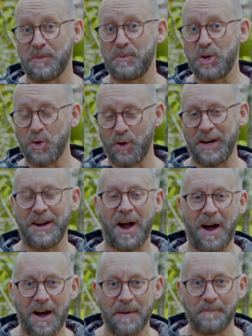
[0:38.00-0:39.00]
are the pure in
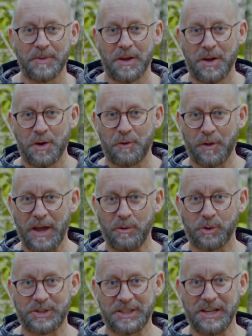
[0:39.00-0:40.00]
heart, for they
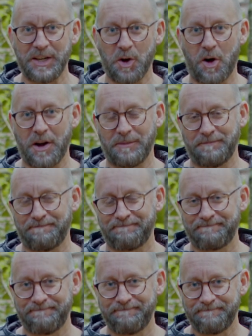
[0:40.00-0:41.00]
will see God.
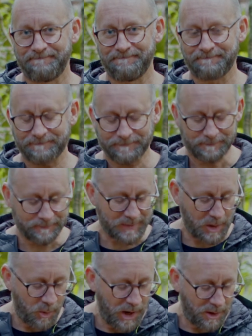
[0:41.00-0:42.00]

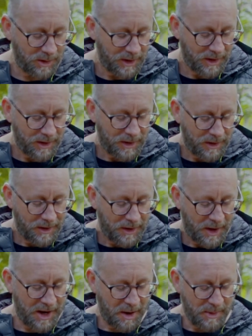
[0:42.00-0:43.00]
Well,
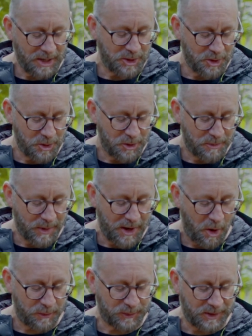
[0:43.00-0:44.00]
I don't know about you, but
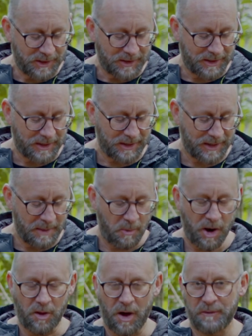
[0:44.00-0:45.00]
often in
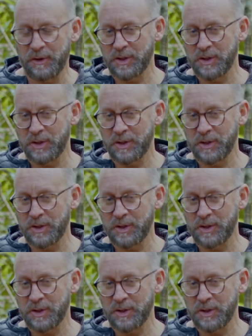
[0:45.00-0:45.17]
my life